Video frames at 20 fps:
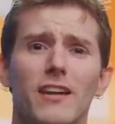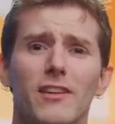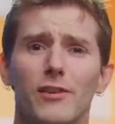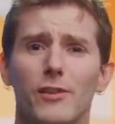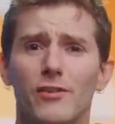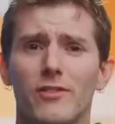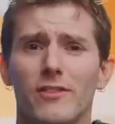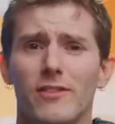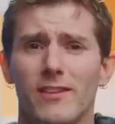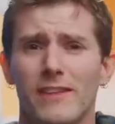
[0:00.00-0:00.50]
and
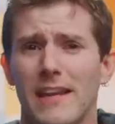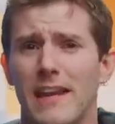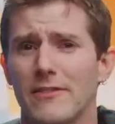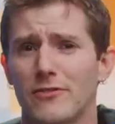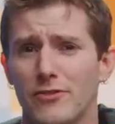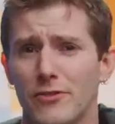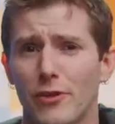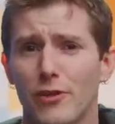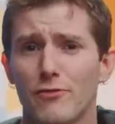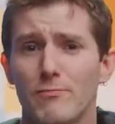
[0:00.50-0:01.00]
uses it
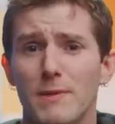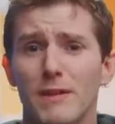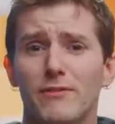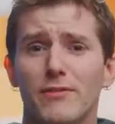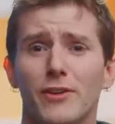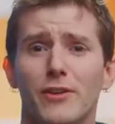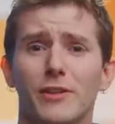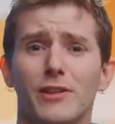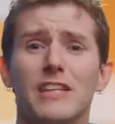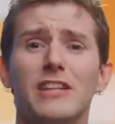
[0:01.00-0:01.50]
as nourishment
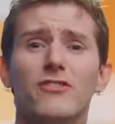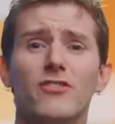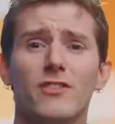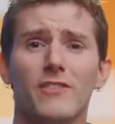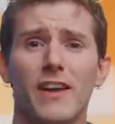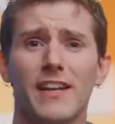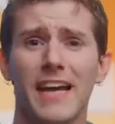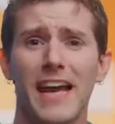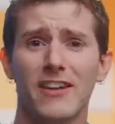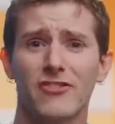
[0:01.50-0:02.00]
for her legion of
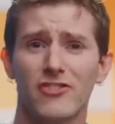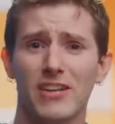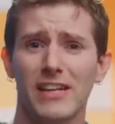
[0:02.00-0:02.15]
unhatched